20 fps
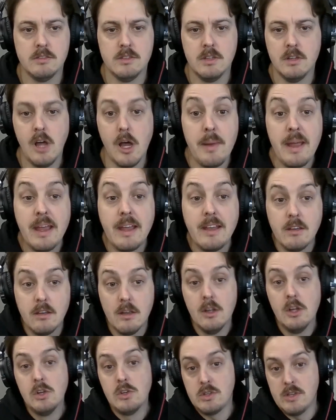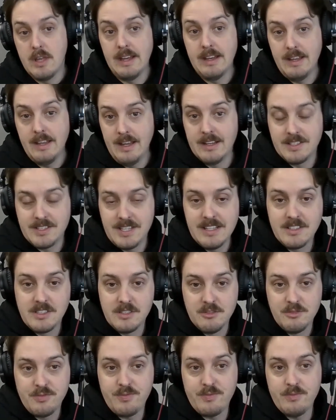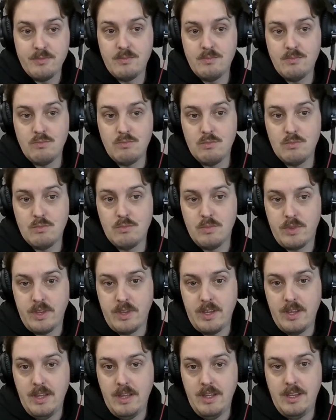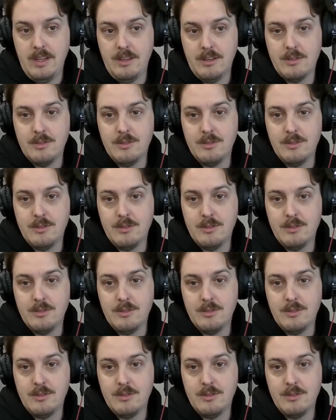And in a sense of the